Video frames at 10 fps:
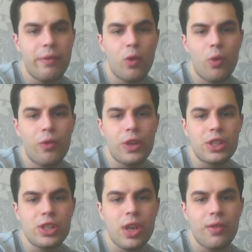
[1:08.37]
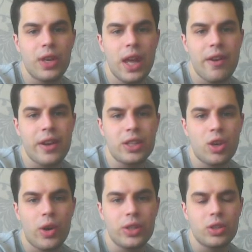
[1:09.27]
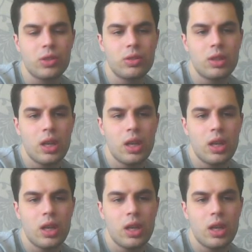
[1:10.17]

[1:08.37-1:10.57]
fought for the Southern Area title.